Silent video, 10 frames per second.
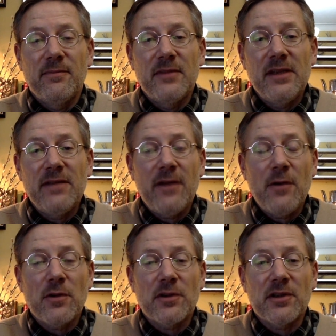
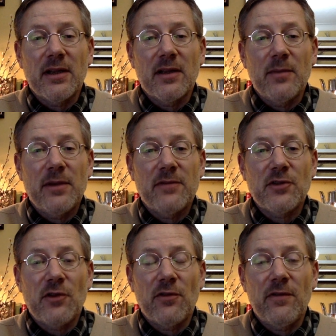defocus, a little bit of
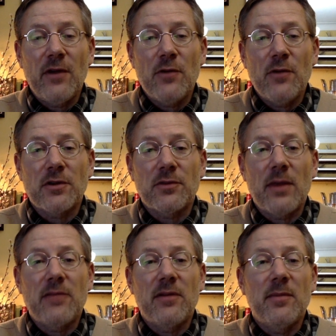soft focus,
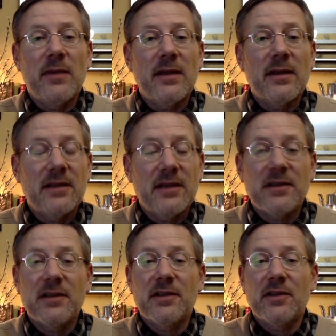whether it be at
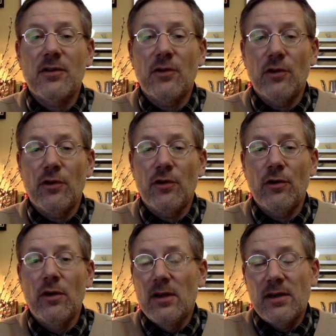distance or
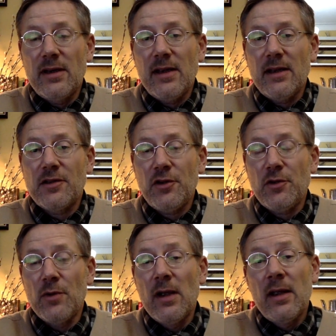near
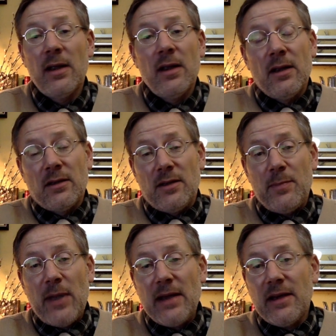to,
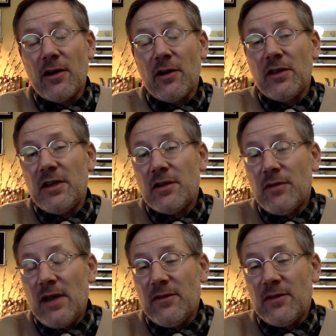depending on the
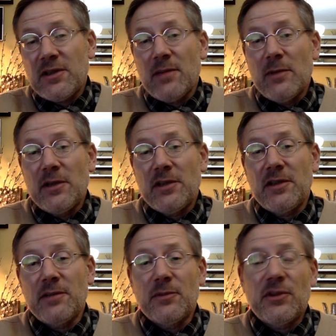degree of
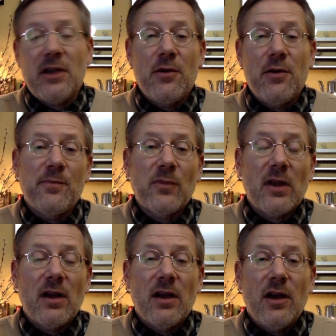astigmatism. So
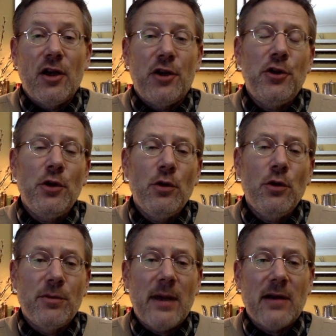a
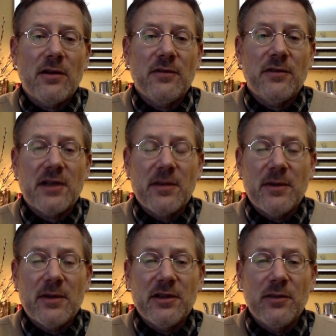huge amount of
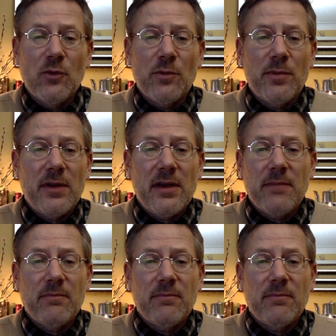astigmatism would be